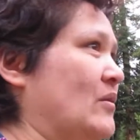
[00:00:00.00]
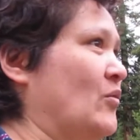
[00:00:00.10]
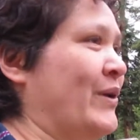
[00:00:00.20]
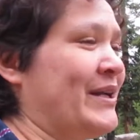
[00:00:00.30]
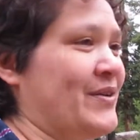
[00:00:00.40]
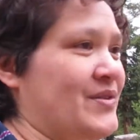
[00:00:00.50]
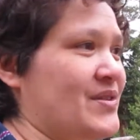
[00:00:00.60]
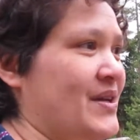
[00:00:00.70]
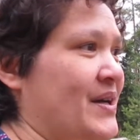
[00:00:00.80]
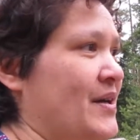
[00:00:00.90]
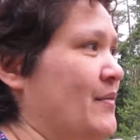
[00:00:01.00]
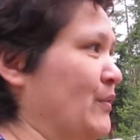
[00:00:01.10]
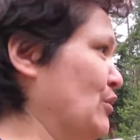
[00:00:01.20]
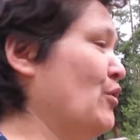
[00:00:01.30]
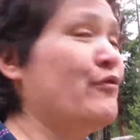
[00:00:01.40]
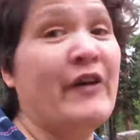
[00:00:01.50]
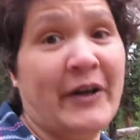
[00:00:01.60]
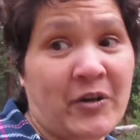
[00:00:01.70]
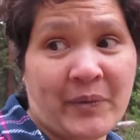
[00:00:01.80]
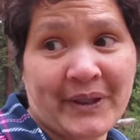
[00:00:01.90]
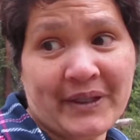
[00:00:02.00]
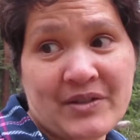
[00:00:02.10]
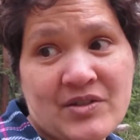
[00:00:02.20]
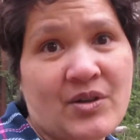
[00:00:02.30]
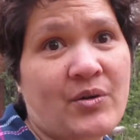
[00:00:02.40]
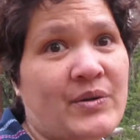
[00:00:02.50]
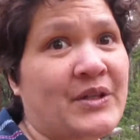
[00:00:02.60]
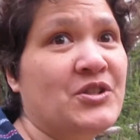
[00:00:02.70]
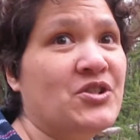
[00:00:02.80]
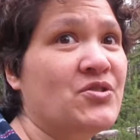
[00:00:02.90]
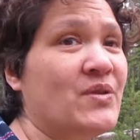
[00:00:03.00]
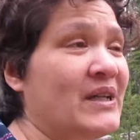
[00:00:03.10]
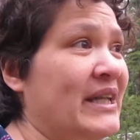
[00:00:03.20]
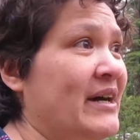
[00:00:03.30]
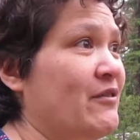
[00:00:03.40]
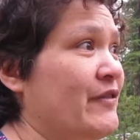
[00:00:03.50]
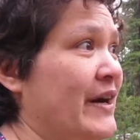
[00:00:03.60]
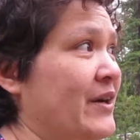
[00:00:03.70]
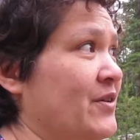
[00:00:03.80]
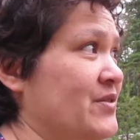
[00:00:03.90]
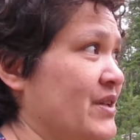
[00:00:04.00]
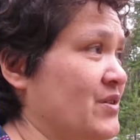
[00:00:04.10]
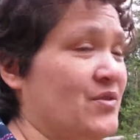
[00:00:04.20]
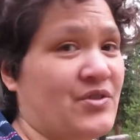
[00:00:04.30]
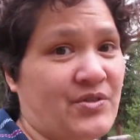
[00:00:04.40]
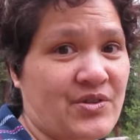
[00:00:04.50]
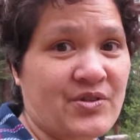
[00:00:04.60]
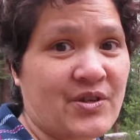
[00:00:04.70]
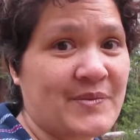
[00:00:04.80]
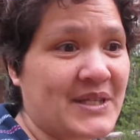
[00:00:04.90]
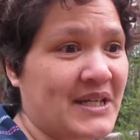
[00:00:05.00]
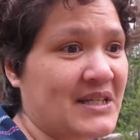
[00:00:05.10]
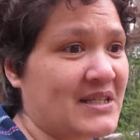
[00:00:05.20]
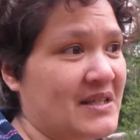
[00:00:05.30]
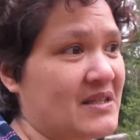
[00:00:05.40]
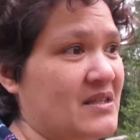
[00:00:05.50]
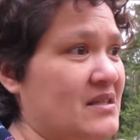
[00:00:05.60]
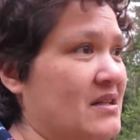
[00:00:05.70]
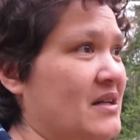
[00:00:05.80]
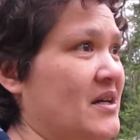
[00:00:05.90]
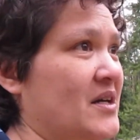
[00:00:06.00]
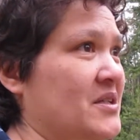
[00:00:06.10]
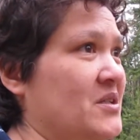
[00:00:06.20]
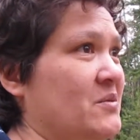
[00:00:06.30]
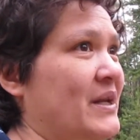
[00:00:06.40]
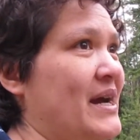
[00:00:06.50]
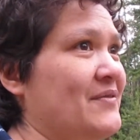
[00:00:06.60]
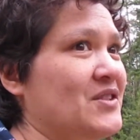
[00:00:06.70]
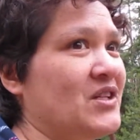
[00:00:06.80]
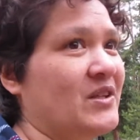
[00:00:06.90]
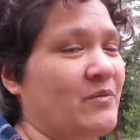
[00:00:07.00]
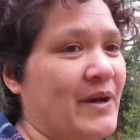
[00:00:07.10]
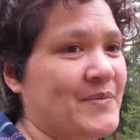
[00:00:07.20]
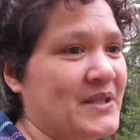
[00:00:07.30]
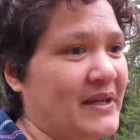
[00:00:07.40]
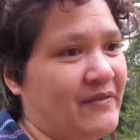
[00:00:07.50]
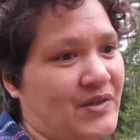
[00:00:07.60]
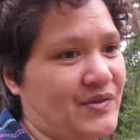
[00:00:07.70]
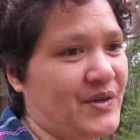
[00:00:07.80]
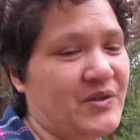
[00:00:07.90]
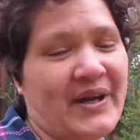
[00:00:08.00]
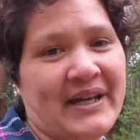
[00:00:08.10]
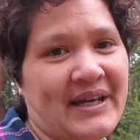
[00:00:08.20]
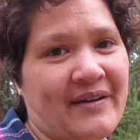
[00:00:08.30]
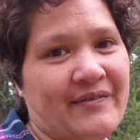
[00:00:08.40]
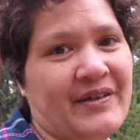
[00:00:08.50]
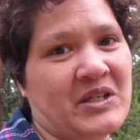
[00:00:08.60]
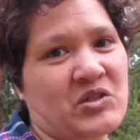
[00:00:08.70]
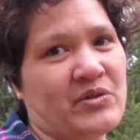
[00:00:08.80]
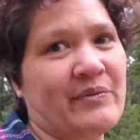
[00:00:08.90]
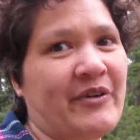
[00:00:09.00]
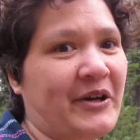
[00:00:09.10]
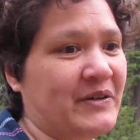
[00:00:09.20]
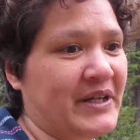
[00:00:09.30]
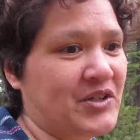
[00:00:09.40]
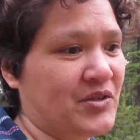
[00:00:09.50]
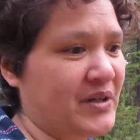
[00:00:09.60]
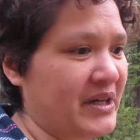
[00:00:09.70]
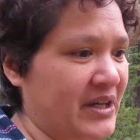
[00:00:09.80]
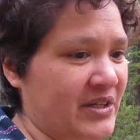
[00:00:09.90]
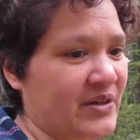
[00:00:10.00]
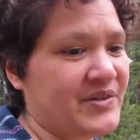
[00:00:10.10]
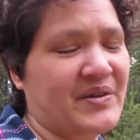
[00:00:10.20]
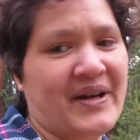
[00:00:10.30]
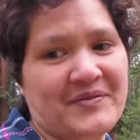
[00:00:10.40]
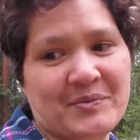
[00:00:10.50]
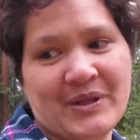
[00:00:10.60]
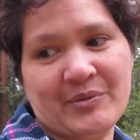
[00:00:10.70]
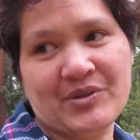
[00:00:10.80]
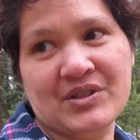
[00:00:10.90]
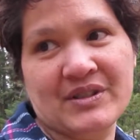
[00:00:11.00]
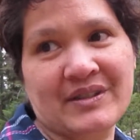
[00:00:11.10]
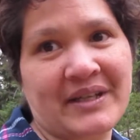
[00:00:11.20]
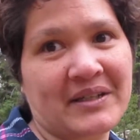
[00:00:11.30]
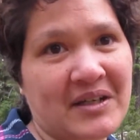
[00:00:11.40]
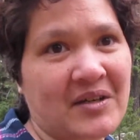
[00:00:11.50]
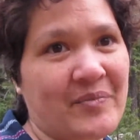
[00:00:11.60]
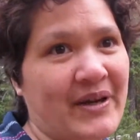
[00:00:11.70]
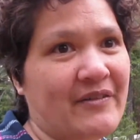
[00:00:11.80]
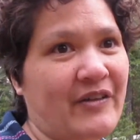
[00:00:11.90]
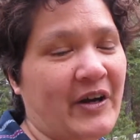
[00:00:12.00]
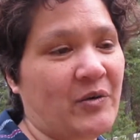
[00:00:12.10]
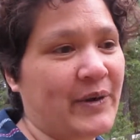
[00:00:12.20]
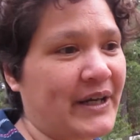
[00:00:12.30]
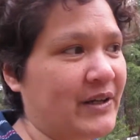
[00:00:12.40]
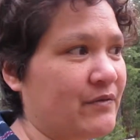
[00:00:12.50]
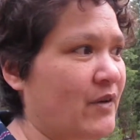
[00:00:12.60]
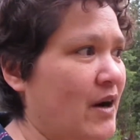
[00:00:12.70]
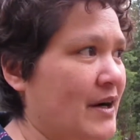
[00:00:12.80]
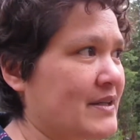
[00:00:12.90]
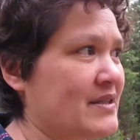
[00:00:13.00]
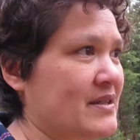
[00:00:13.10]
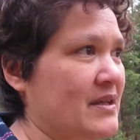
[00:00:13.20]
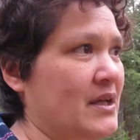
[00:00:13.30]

What else? No fire ring. So they do allow fires under certain circumstances. You would have to check the website. First of all, you can't have extreme fire danger. You also have to be able to, like, make a fire ring out of rocks.